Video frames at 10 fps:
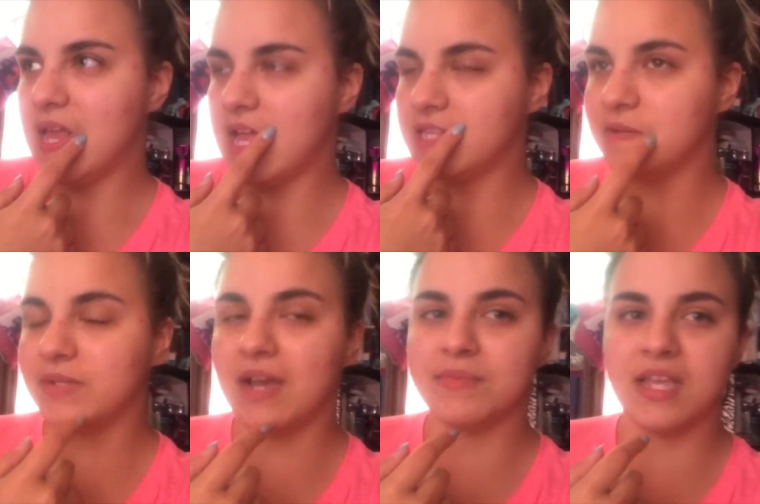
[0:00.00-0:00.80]
at
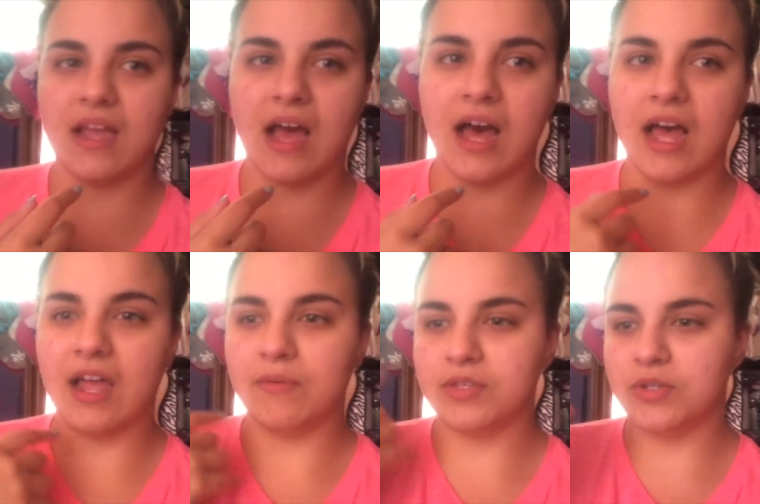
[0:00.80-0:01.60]
sometimes like
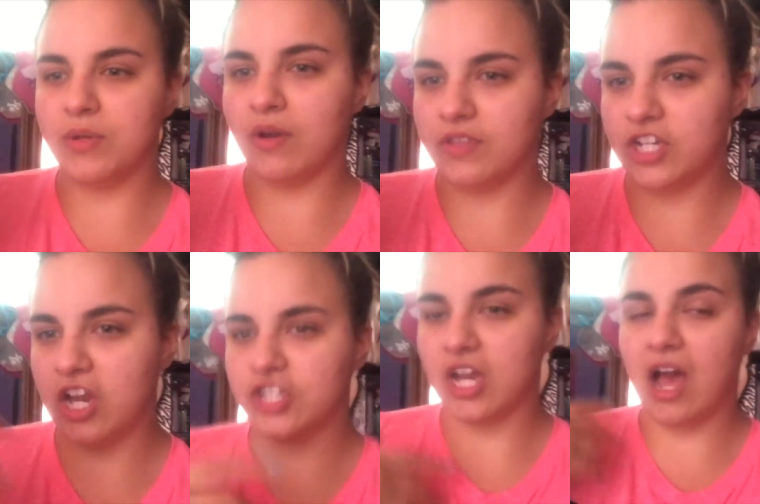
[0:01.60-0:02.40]
I was doing all the
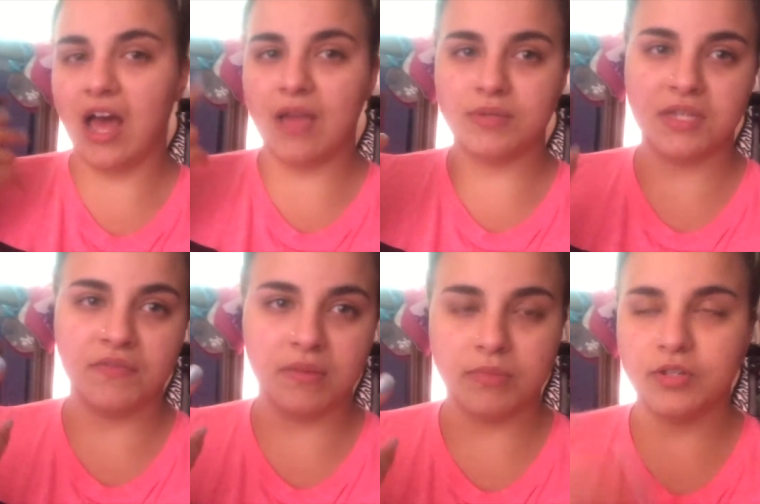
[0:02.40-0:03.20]
changing. I was
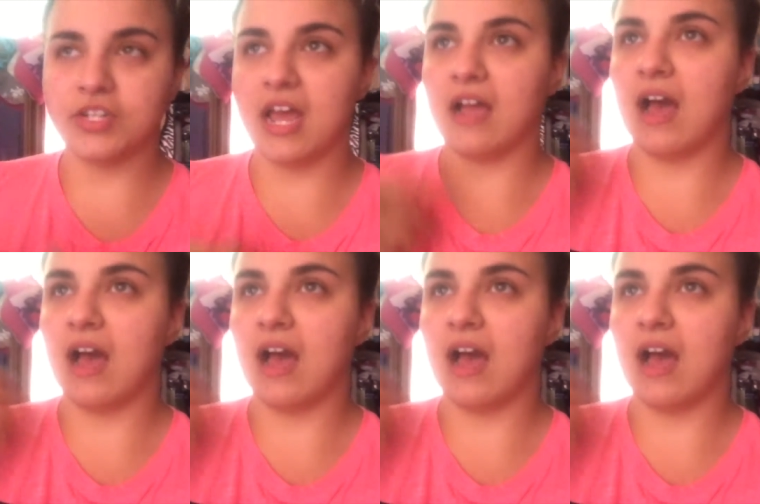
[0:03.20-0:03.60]
giving them their snack.